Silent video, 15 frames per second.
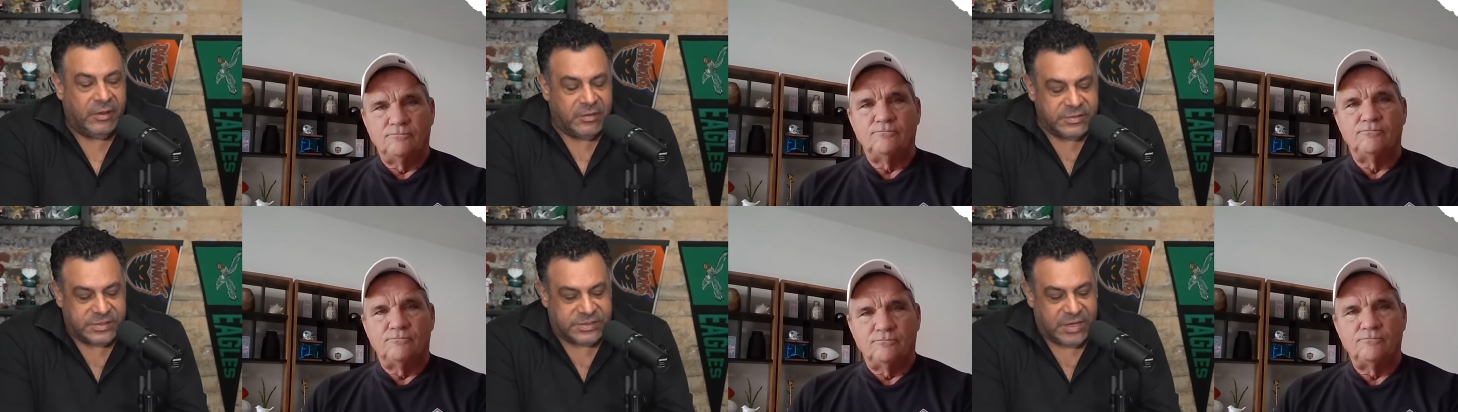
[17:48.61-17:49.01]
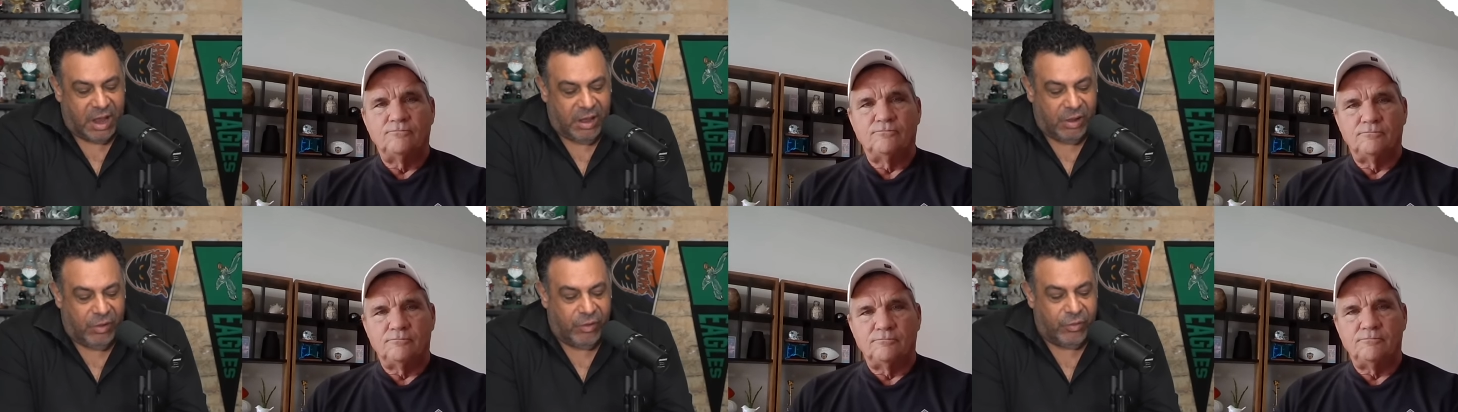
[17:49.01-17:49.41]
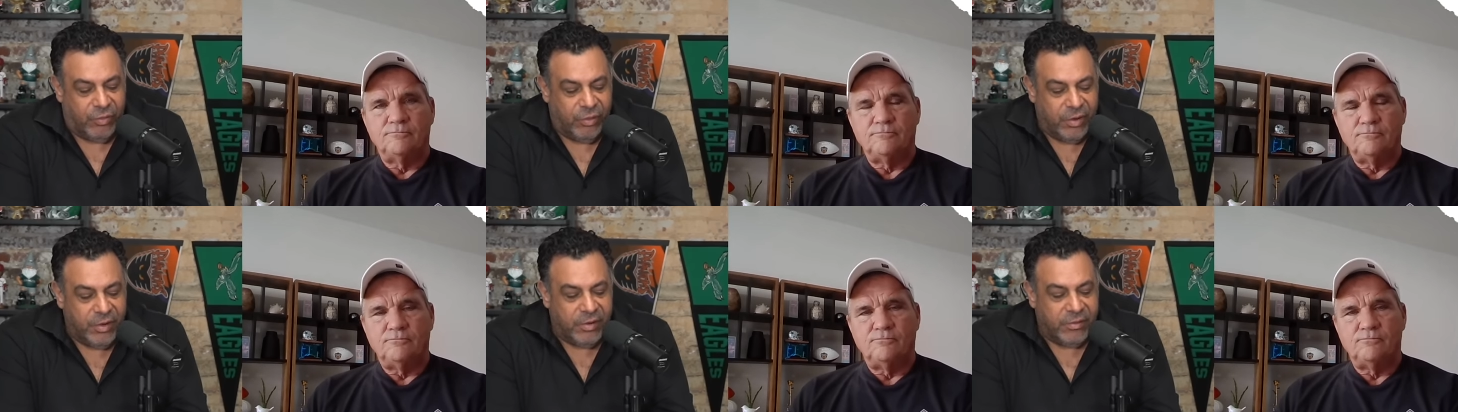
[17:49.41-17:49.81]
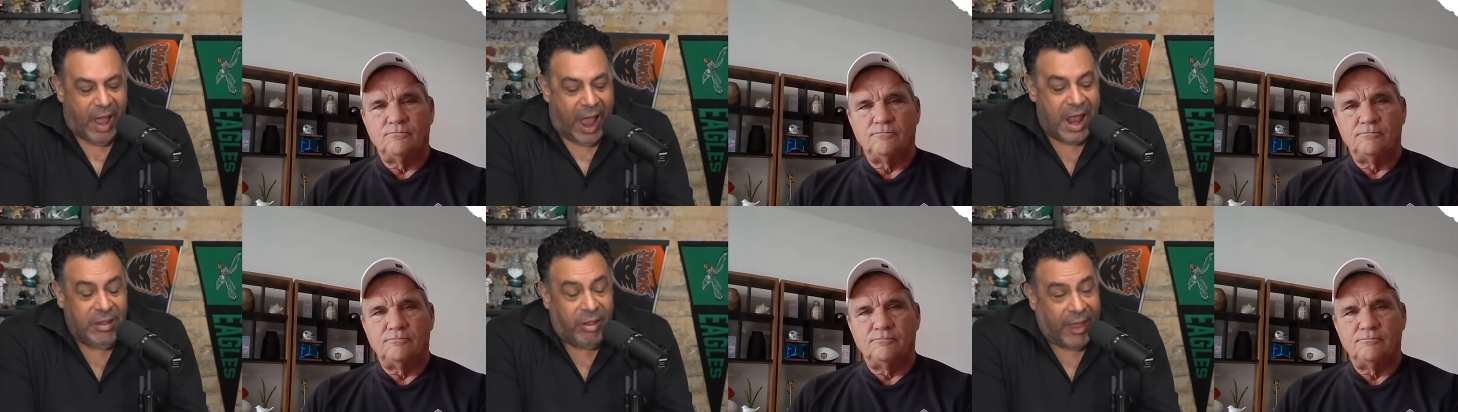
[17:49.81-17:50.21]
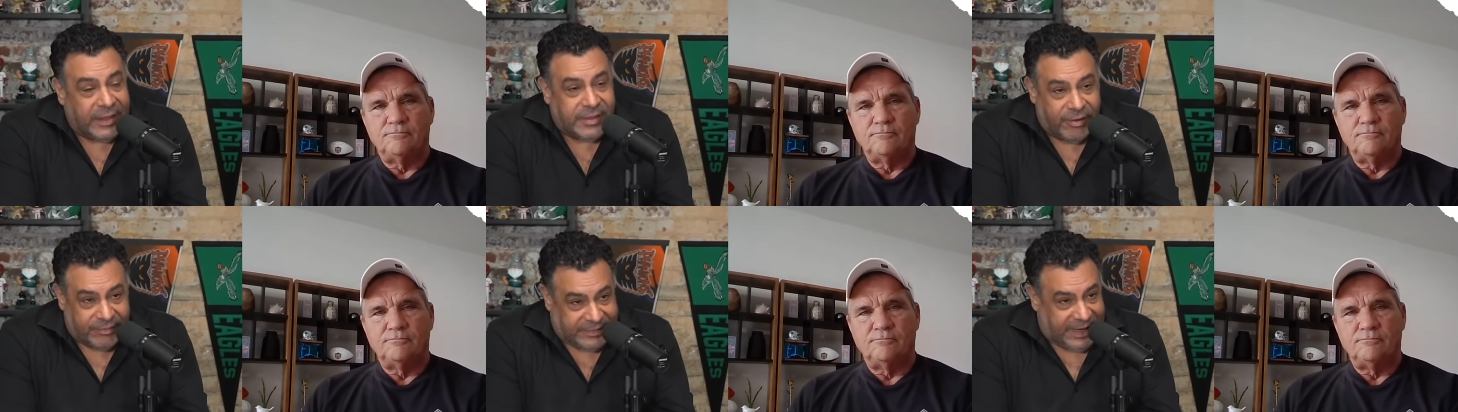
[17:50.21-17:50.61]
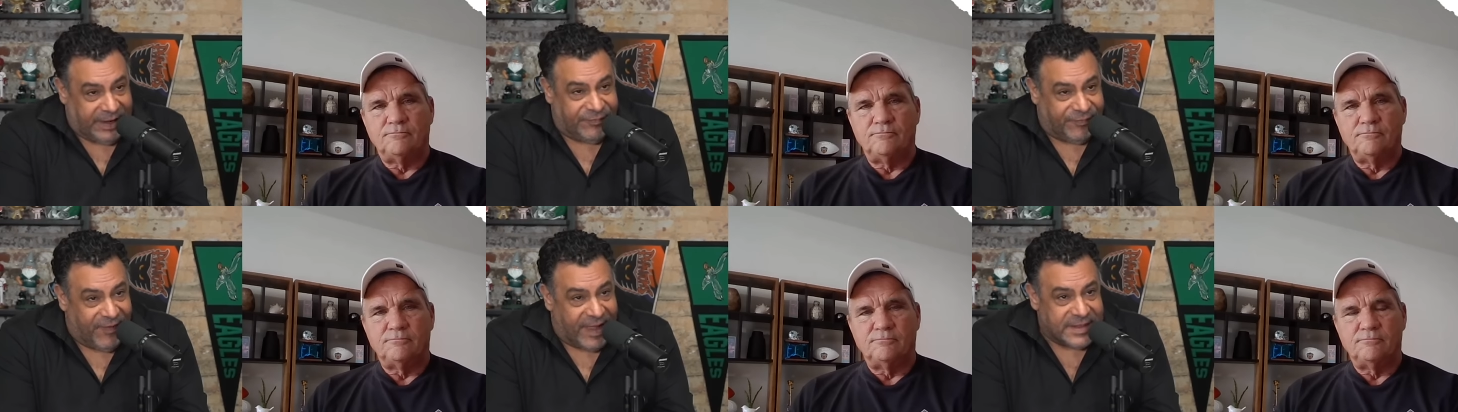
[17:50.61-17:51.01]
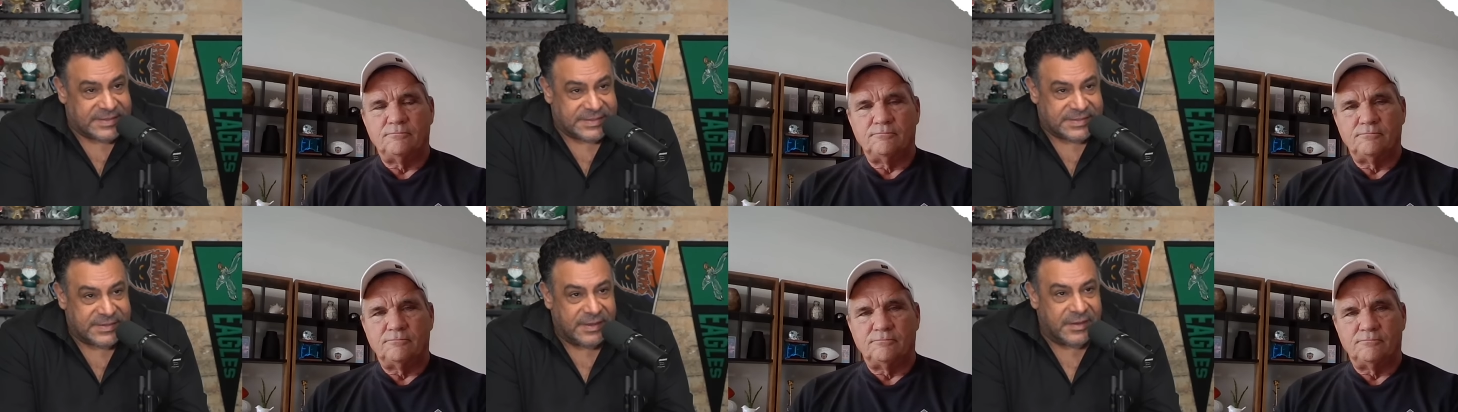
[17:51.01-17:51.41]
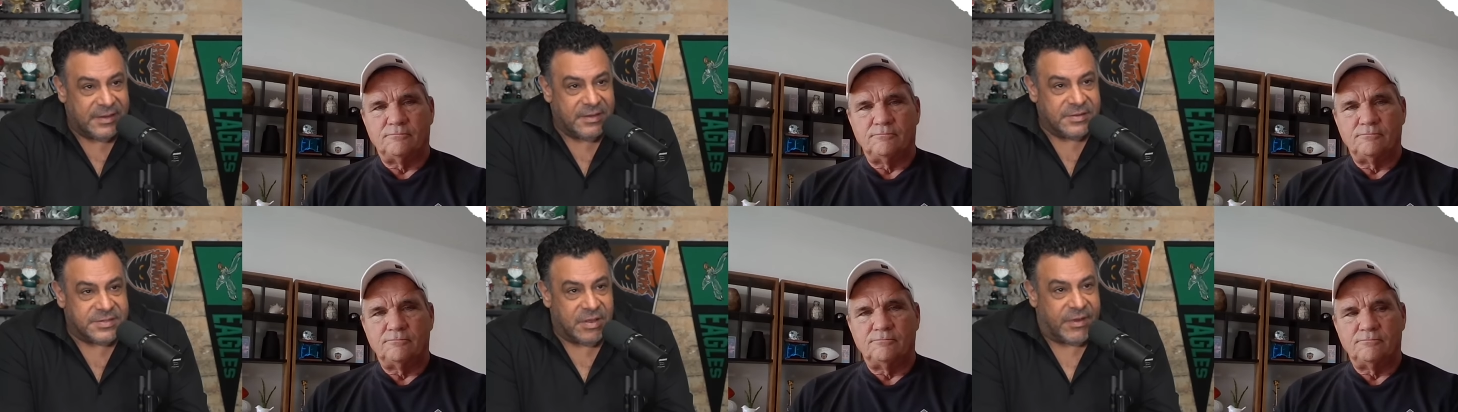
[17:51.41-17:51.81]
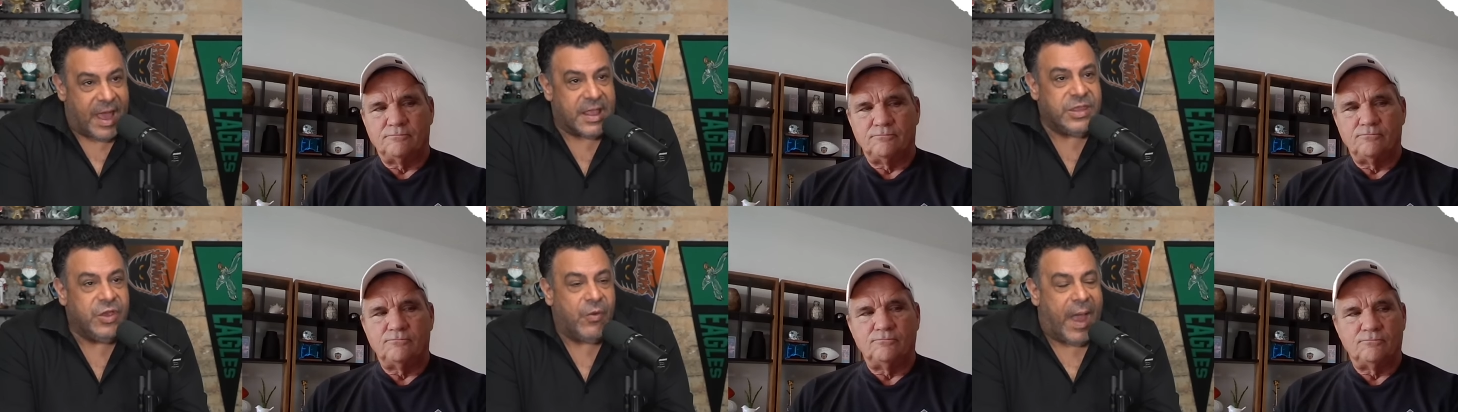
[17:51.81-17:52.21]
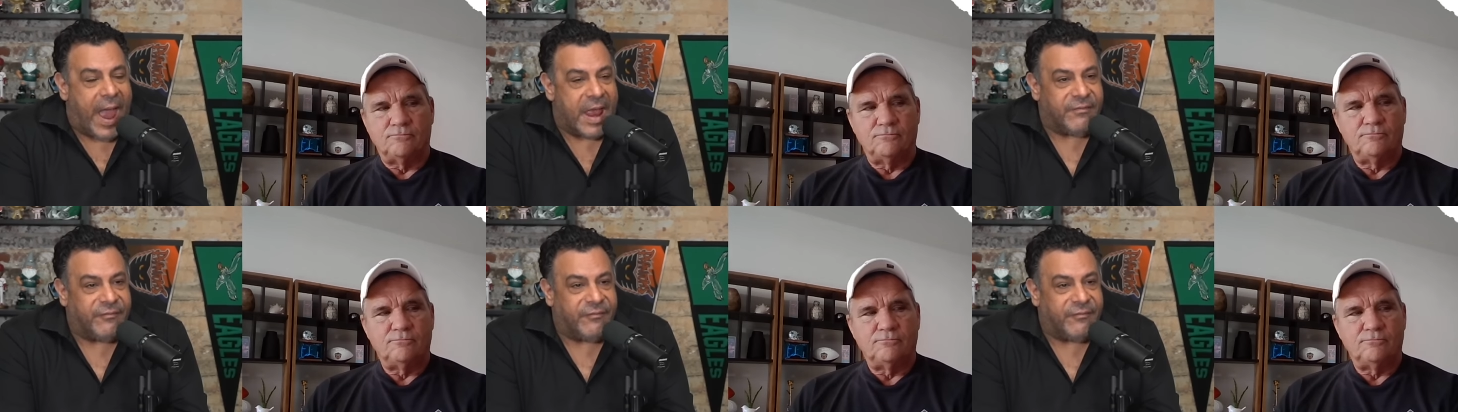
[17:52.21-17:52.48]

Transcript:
Speaker 1: So I like their defense. So that you had